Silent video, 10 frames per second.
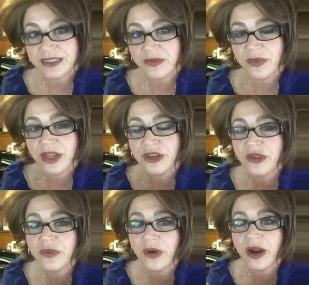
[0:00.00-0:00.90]
And when
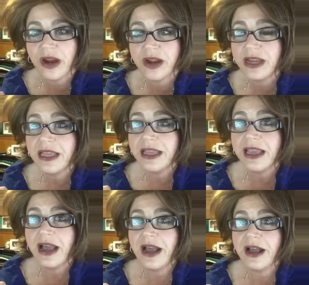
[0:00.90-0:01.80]
you are
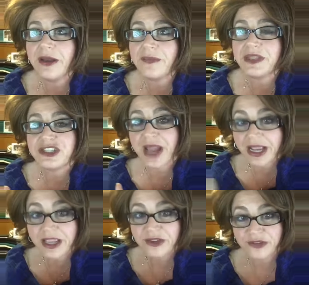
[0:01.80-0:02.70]
tracking